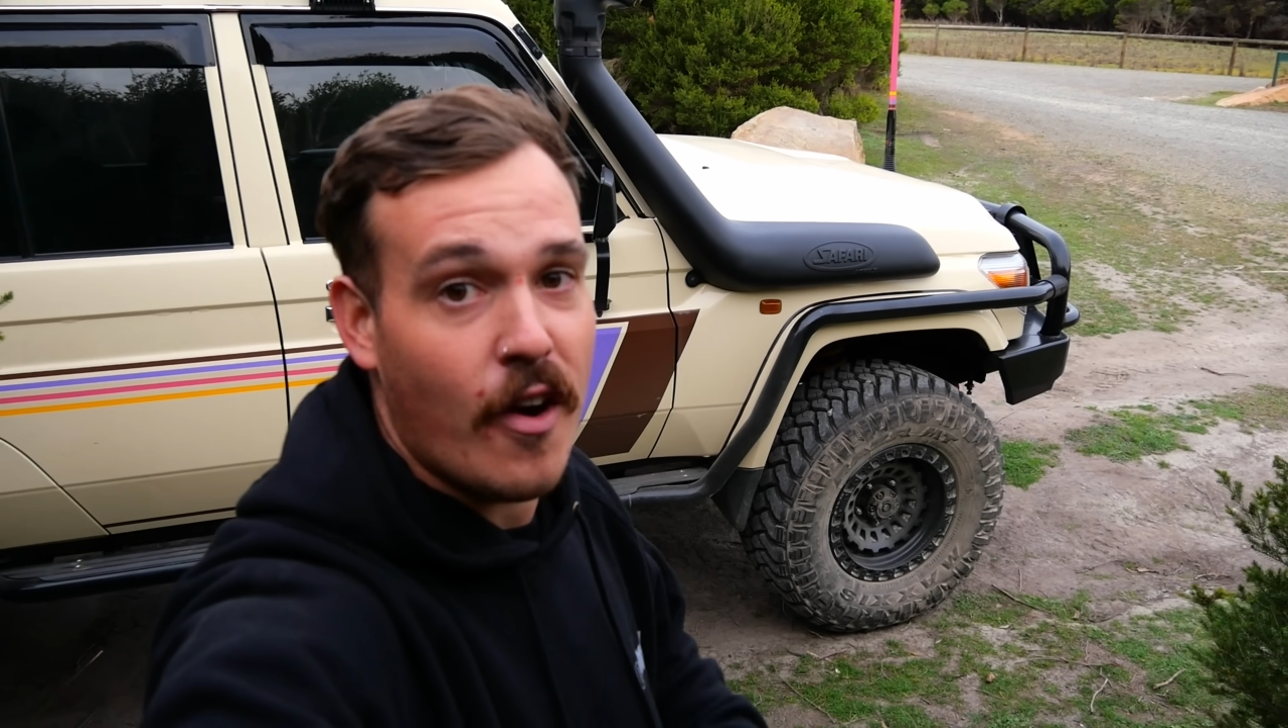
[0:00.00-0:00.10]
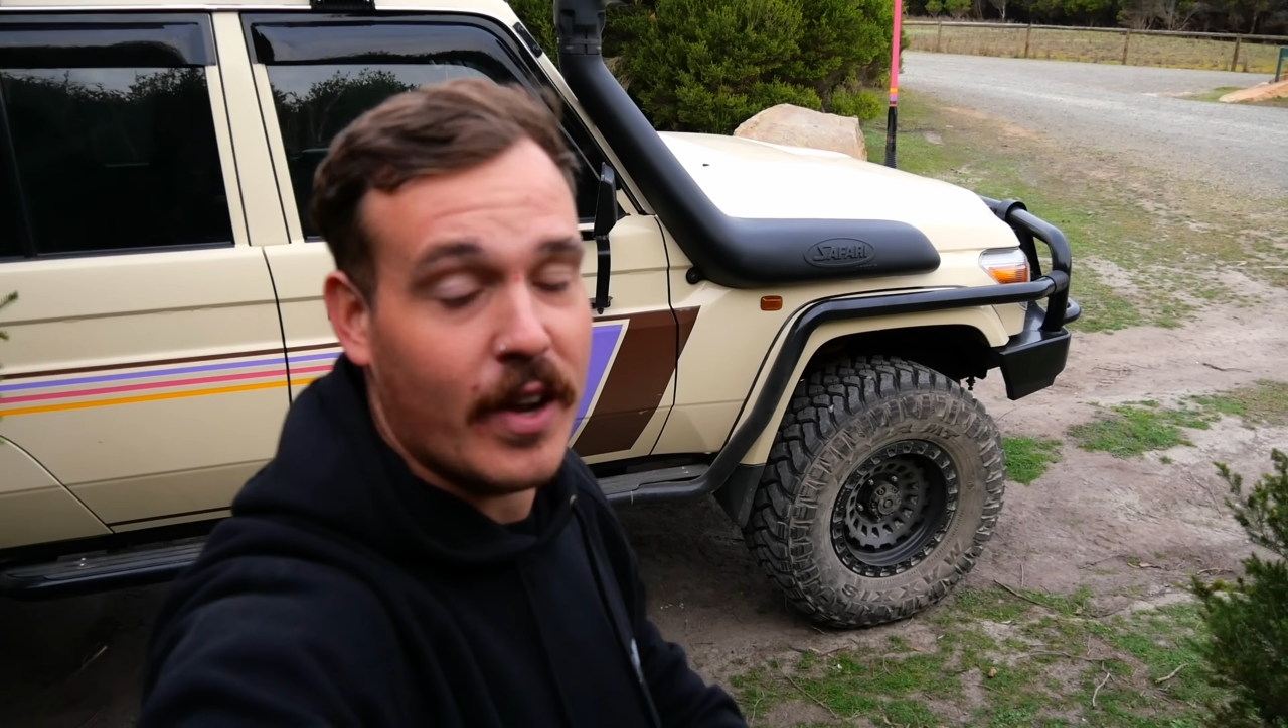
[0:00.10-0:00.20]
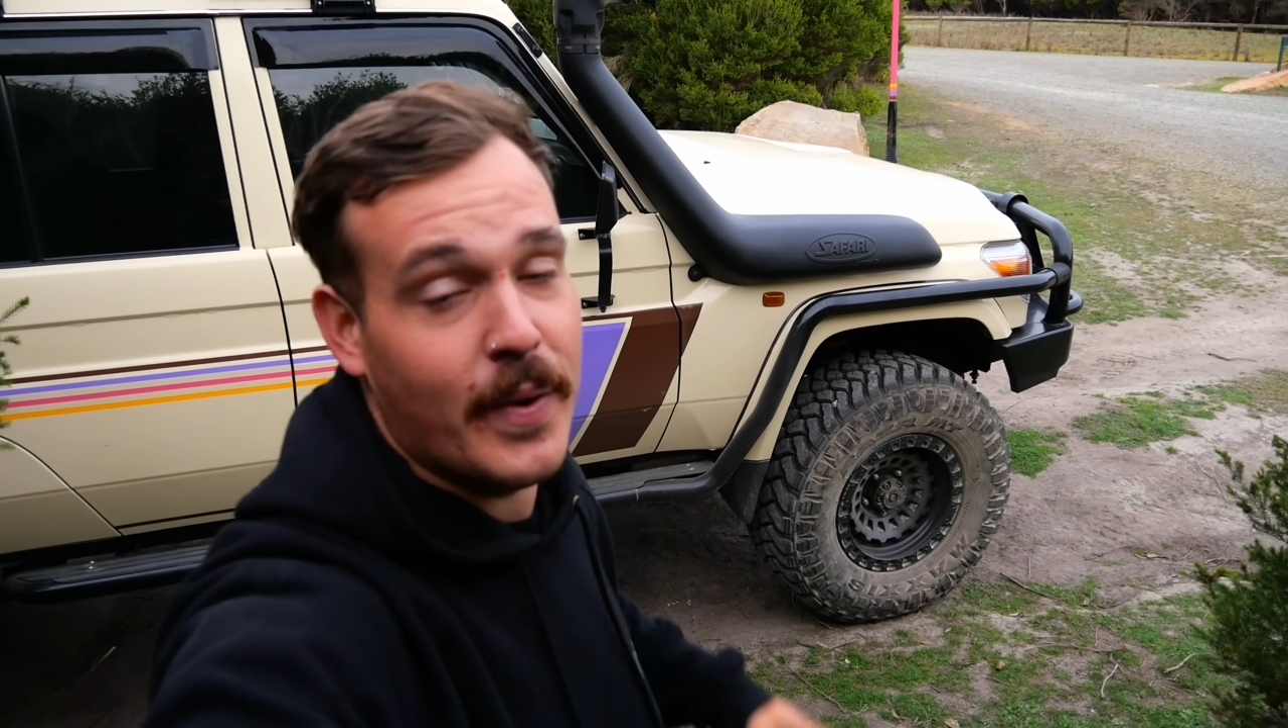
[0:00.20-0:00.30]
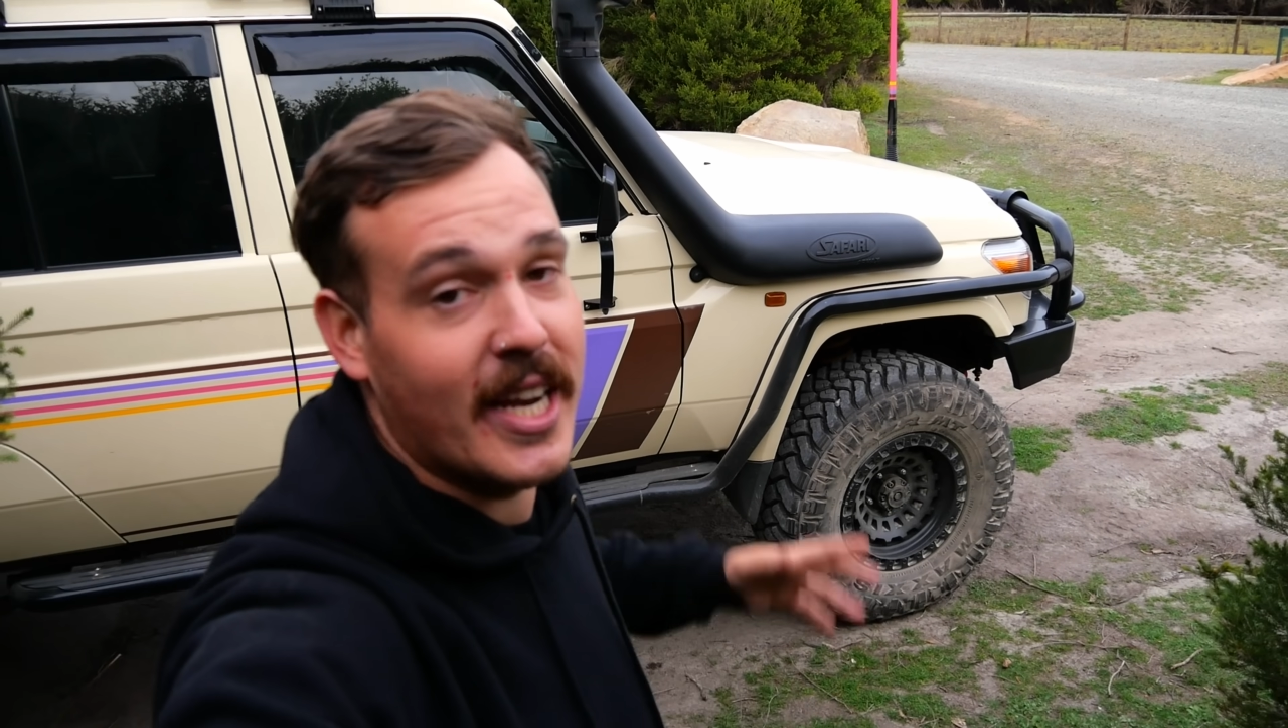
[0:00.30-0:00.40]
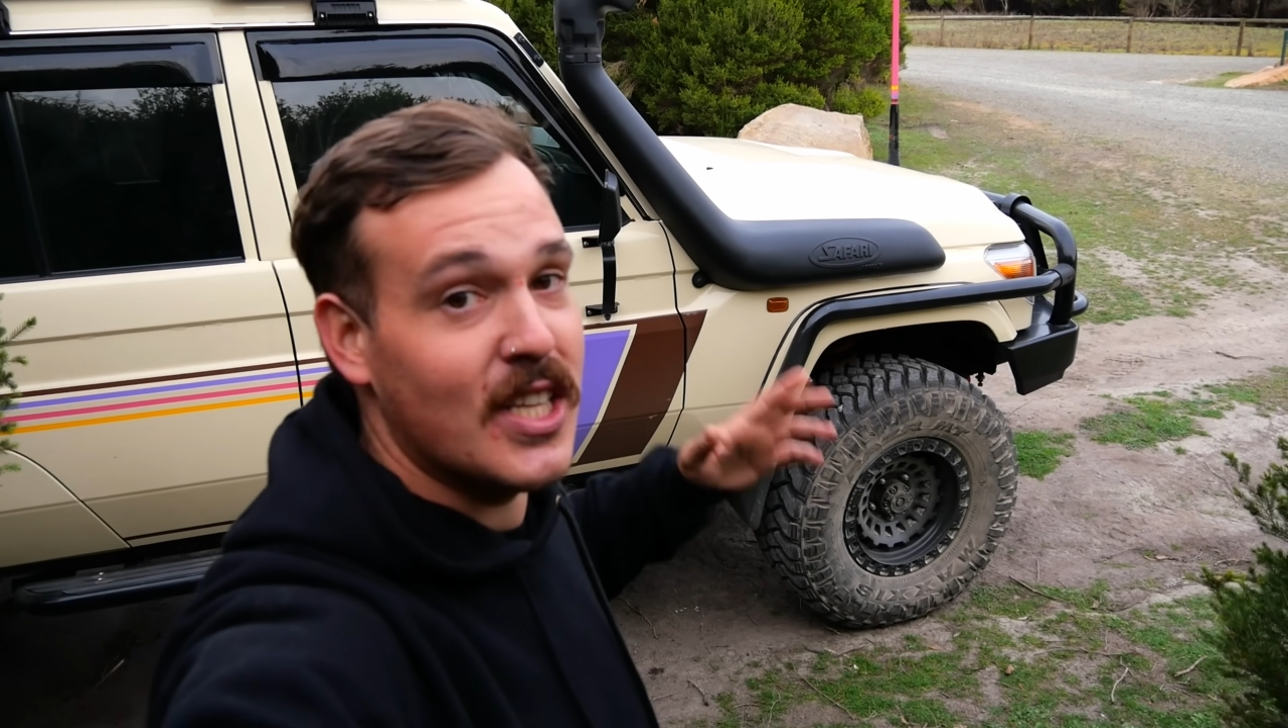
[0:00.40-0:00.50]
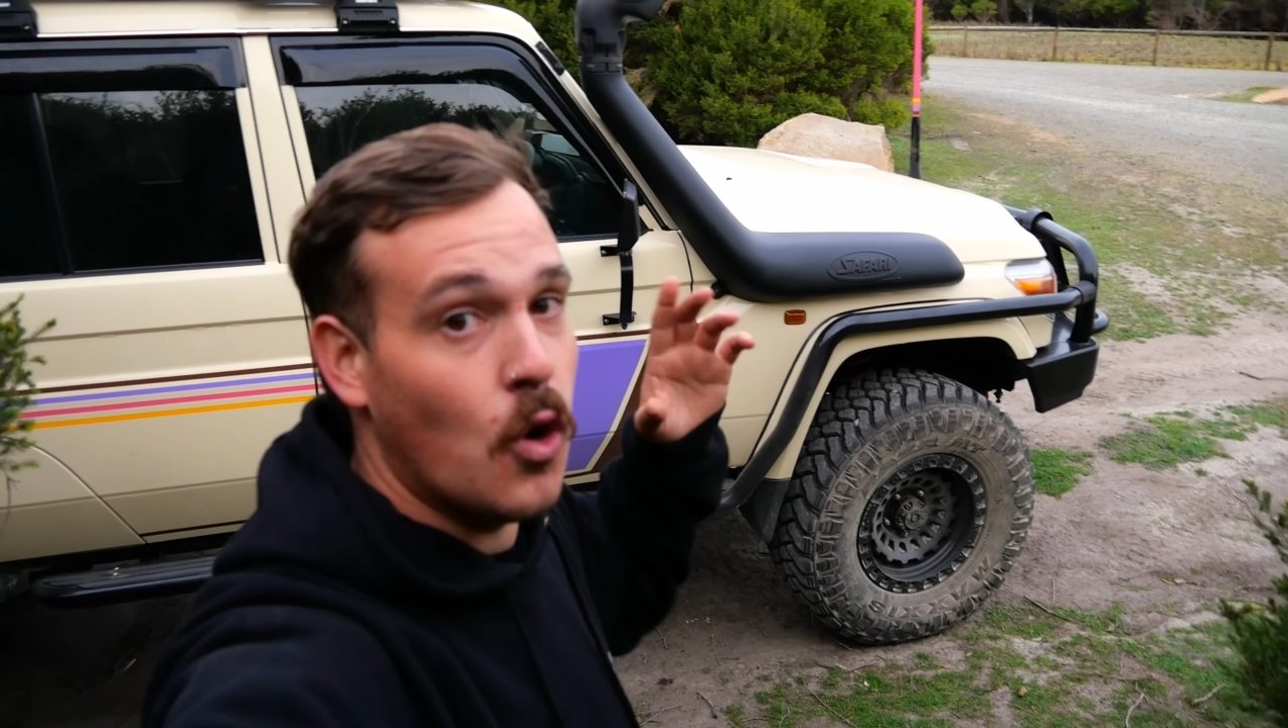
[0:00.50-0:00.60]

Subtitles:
I reckon we're going to